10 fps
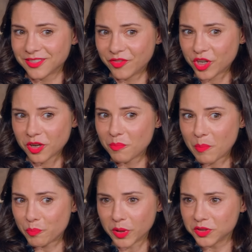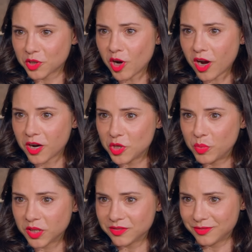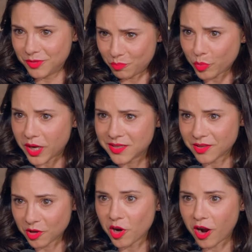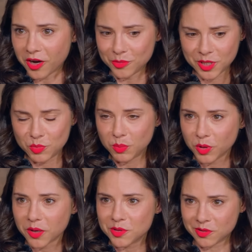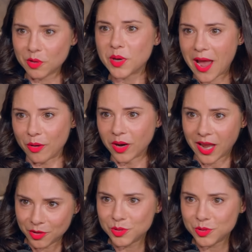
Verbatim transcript: if you're going to build a car and you put brakes in the car, you teach people how to slow down and